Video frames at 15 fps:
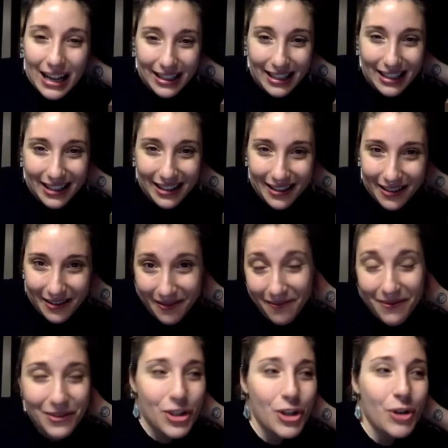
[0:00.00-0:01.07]
to
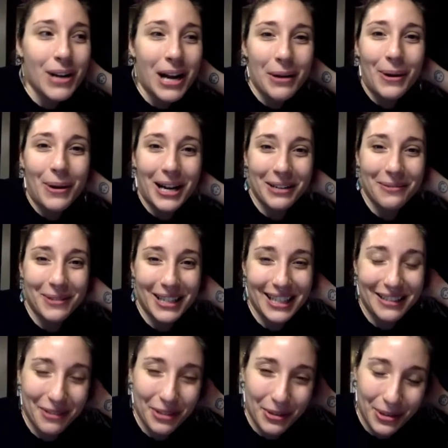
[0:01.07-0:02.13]
do what I wanted with
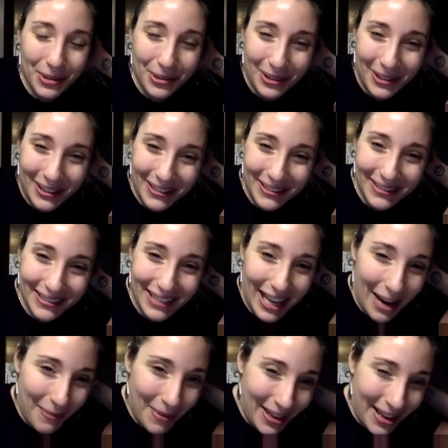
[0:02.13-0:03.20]
it, which was cool. They gave me like